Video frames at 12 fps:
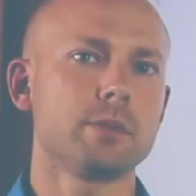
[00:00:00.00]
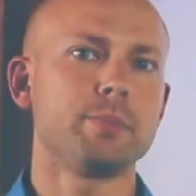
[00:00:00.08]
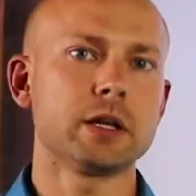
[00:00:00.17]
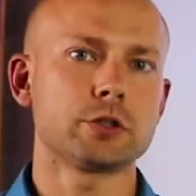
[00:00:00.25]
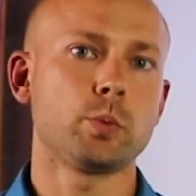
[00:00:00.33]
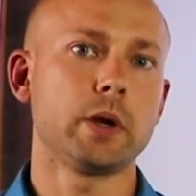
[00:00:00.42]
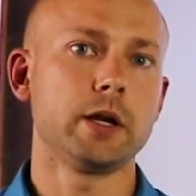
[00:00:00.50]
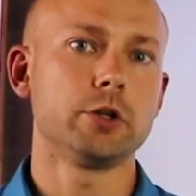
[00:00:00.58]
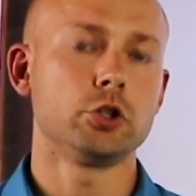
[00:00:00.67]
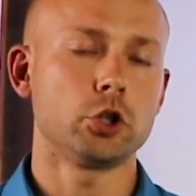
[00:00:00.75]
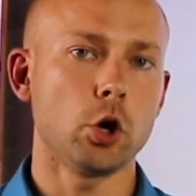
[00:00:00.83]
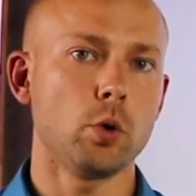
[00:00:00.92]
the best way
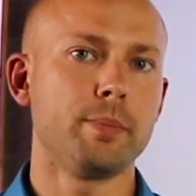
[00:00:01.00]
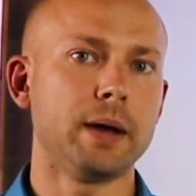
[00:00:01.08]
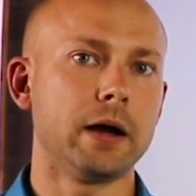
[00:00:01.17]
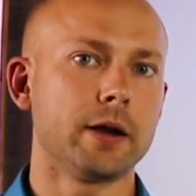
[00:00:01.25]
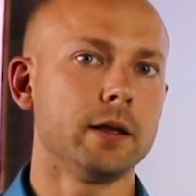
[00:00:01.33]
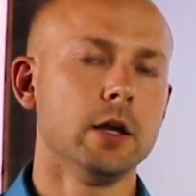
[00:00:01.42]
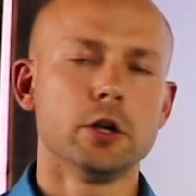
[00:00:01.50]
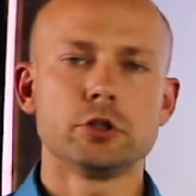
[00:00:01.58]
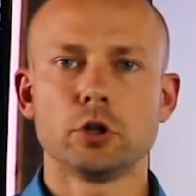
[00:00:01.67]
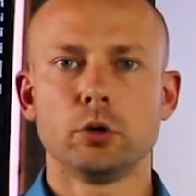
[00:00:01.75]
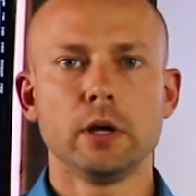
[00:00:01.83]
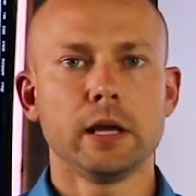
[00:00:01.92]
to go about it.
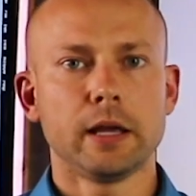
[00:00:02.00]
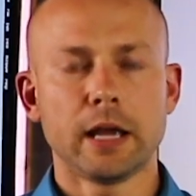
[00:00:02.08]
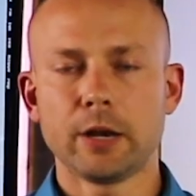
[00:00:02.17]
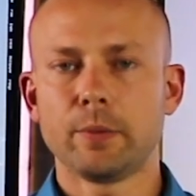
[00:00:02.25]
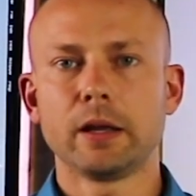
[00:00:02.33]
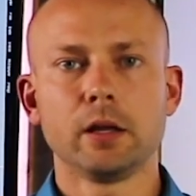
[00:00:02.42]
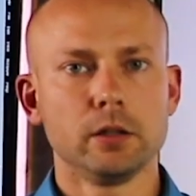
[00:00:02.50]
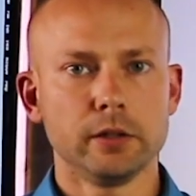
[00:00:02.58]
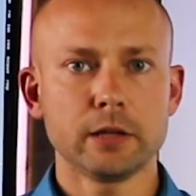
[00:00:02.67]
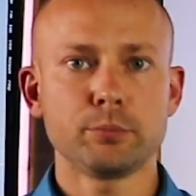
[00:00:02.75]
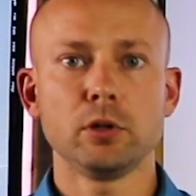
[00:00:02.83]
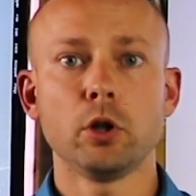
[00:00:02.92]
So anyway,
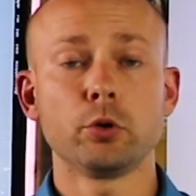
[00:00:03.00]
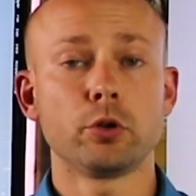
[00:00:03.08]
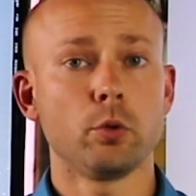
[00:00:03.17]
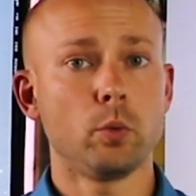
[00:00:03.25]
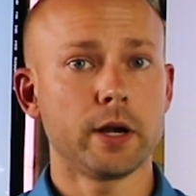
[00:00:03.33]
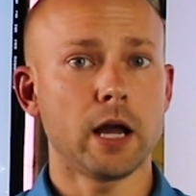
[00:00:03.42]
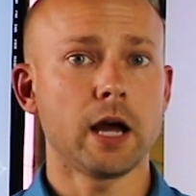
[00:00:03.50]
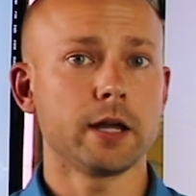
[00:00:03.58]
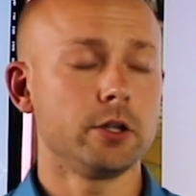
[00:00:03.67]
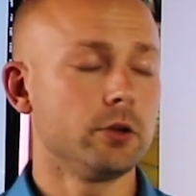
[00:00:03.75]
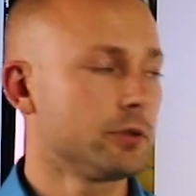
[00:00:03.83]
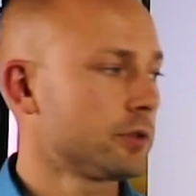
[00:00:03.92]
link below to the one I
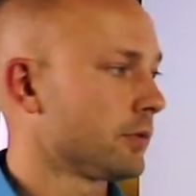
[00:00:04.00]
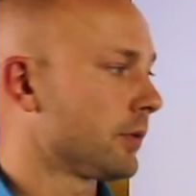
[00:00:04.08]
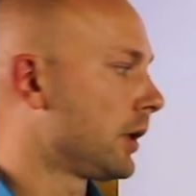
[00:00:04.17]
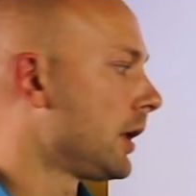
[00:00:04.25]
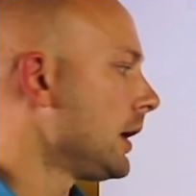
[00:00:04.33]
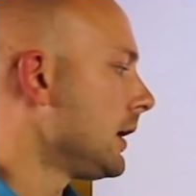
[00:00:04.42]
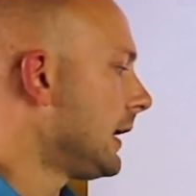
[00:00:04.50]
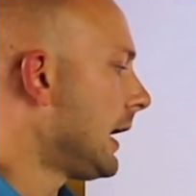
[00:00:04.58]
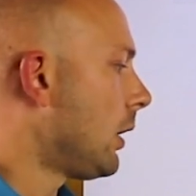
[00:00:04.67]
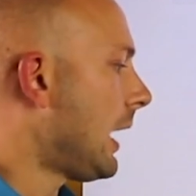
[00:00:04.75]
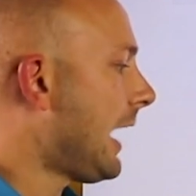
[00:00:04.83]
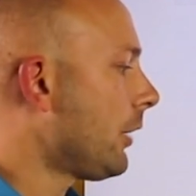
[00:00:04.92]
use.
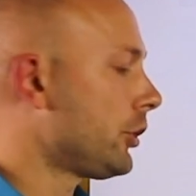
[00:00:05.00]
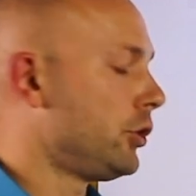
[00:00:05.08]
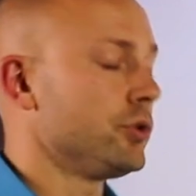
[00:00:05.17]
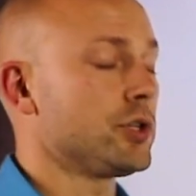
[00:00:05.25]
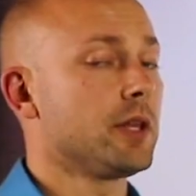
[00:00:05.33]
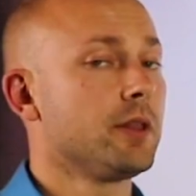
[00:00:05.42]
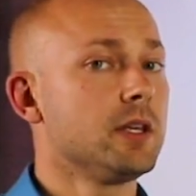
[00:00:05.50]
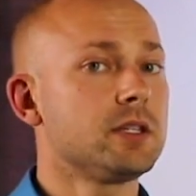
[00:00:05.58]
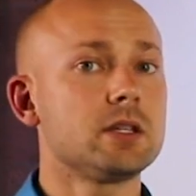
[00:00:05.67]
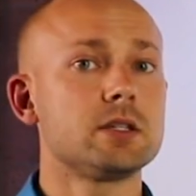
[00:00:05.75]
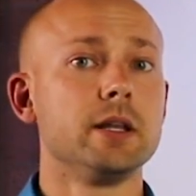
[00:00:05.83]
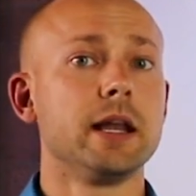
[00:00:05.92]
Now, how to use it? This
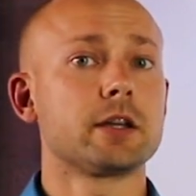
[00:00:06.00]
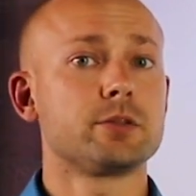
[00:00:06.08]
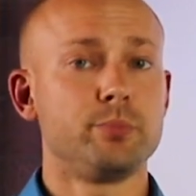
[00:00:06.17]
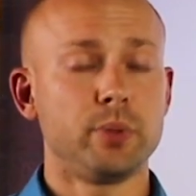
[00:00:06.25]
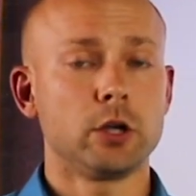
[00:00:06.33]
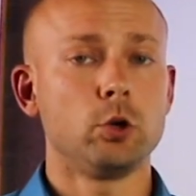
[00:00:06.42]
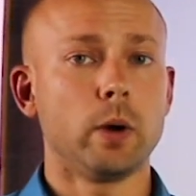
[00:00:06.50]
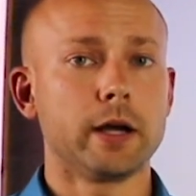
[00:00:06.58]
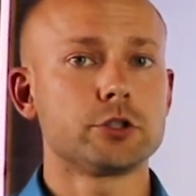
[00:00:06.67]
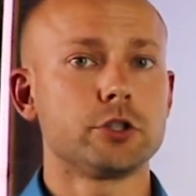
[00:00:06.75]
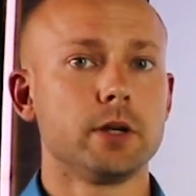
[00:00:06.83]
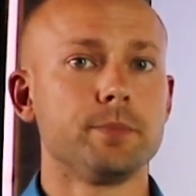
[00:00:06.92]
is the next big
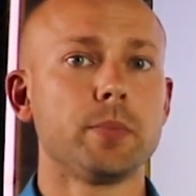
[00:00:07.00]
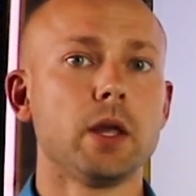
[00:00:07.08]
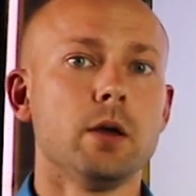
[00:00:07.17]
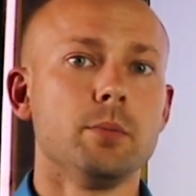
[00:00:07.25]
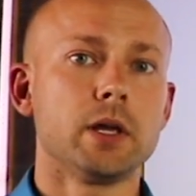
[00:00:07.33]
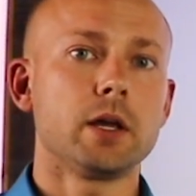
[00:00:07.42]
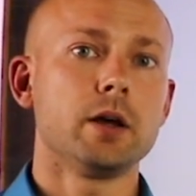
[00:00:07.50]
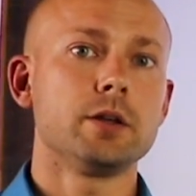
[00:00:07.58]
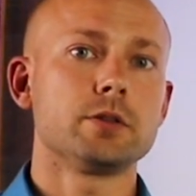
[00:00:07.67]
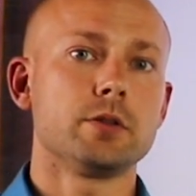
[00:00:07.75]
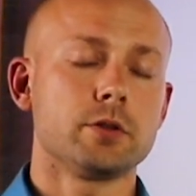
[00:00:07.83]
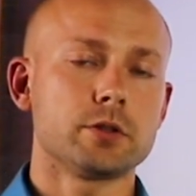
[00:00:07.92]
question
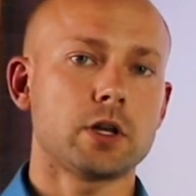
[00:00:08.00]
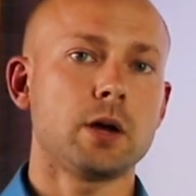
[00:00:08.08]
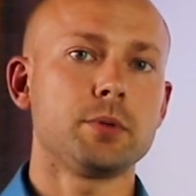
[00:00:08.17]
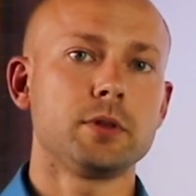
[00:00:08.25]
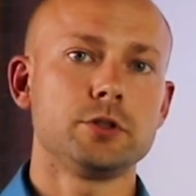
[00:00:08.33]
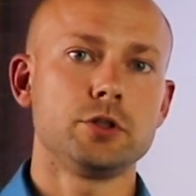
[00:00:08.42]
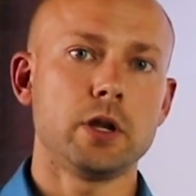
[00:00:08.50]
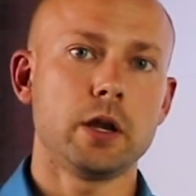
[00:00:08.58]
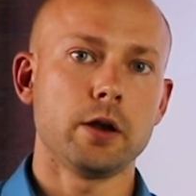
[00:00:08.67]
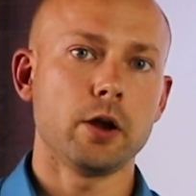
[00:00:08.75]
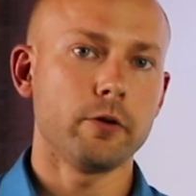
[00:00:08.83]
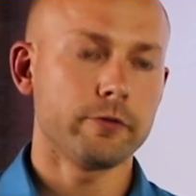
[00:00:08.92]
because there's a couple things you
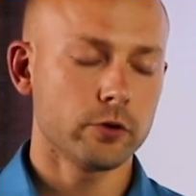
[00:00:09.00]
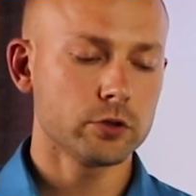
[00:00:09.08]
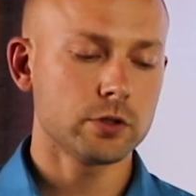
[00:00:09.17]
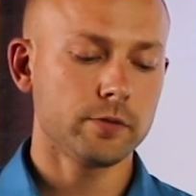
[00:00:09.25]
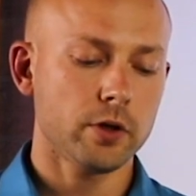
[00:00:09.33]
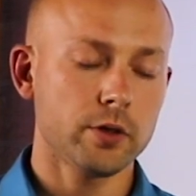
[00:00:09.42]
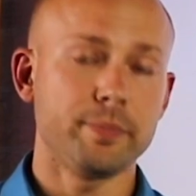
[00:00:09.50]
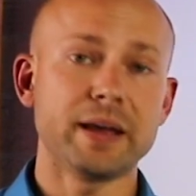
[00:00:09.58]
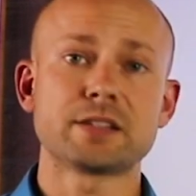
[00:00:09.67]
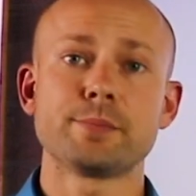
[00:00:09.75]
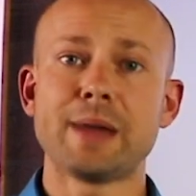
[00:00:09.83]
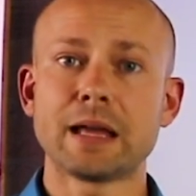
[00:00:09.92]
to know. First of all, the
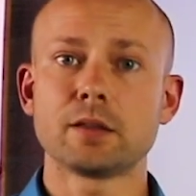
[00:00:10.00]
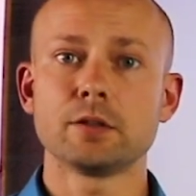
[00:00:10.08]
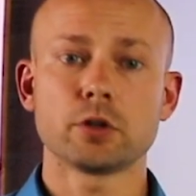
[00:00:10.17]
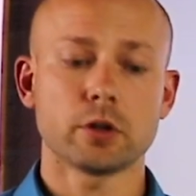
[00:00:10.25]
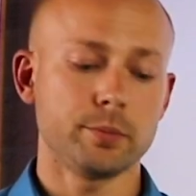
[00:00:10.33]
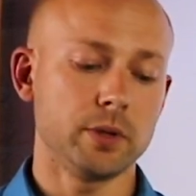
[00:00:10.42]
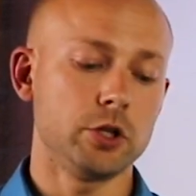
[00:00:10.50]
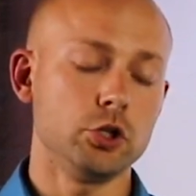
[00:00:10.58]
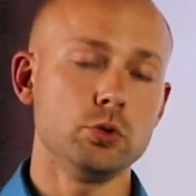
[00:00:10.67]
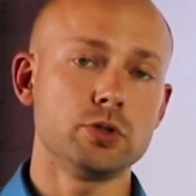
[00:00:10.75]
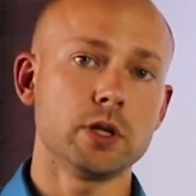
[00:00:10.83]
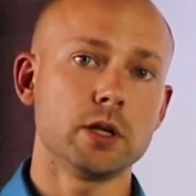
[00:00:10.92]
best methods are going to be
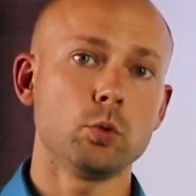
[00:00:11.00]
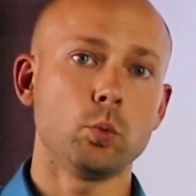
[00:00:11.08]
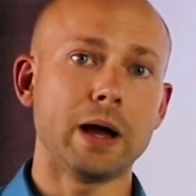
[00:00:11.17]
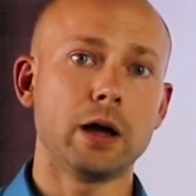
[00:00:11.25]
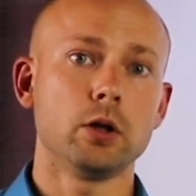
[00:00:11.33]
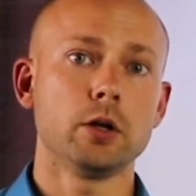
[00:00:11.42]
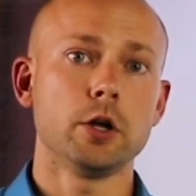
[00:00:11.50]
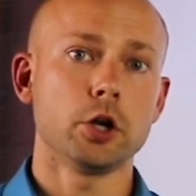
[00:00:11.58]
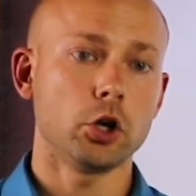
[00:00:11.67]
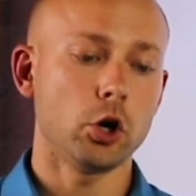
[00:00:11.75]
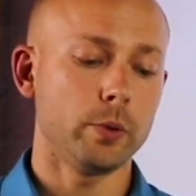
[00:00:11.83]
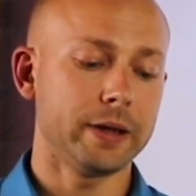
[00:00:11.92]
use it while
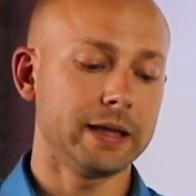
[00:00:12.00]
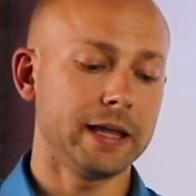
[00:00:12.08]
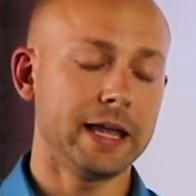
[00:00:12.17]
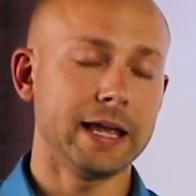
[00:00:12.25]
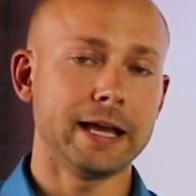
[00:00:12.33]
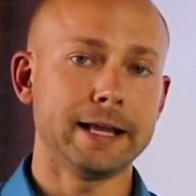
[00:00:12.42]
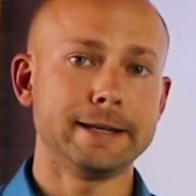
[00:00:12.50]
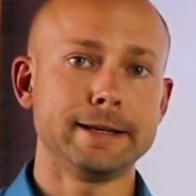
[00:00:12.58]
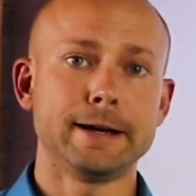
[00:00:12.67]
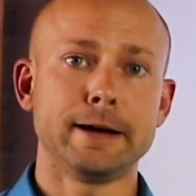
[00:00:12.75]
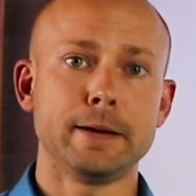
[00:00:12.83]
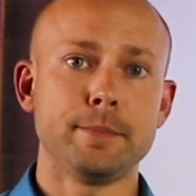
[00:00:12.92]
going and
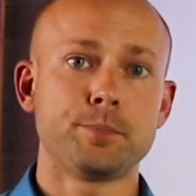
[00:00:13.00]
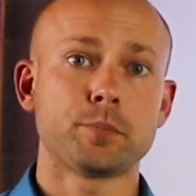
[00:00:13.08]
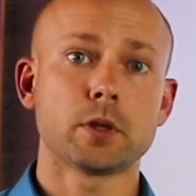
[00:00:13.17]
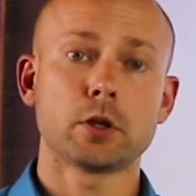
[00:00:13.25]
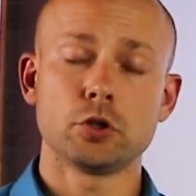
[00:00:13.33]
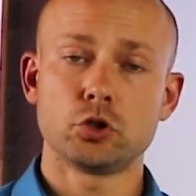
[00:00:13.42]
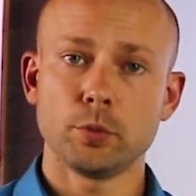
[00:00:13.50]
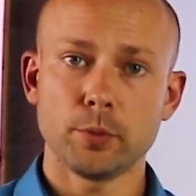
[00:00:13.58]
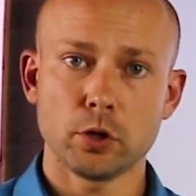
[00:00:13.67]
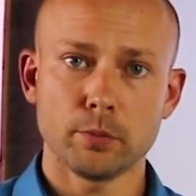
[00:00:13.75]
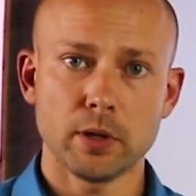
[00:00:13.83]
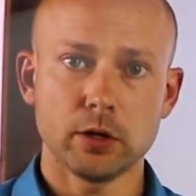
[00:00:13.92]
um,
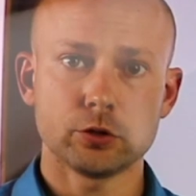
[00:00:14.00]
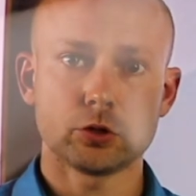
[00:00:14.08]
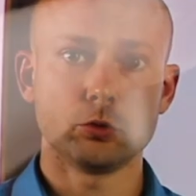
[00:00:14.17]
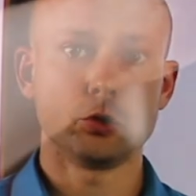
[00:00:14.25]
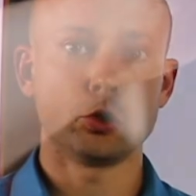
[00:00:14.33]
consuming your meal, so